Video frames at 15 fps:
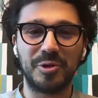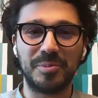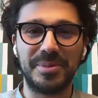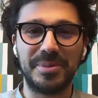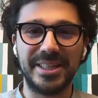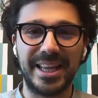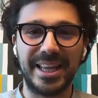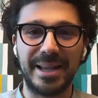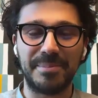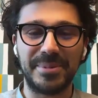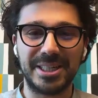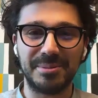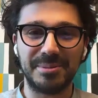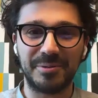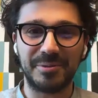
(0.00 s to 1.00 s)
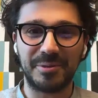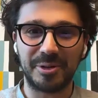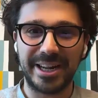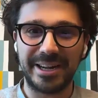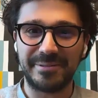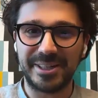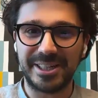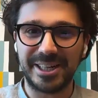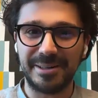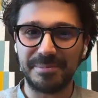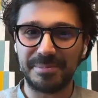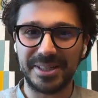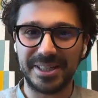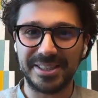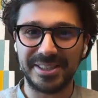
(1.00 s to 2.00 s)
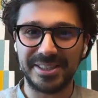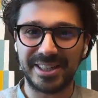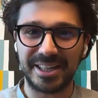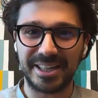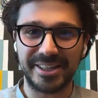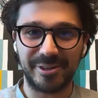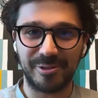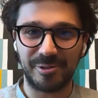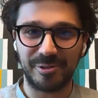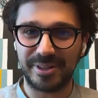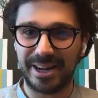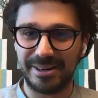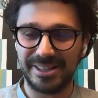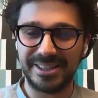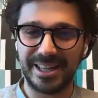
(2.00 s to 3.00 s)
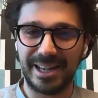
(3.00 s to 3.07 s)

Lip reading: would be applicable for every company, regardless of